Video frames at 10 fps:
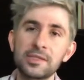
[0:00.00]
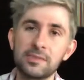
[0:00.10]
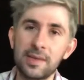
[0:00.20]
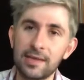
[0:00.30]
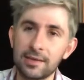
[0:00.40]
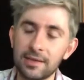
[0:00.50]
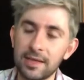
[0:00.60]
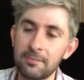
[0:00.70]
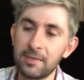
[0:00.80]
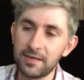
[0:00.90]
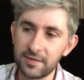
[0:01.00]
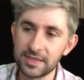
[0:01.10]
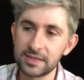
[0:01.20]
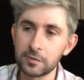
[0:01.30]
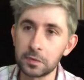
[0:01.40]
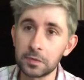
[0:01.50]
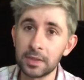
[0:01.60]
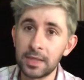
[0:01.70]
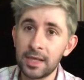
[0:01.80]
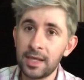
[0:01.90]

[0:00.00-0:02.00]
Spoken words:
to me that in my festival,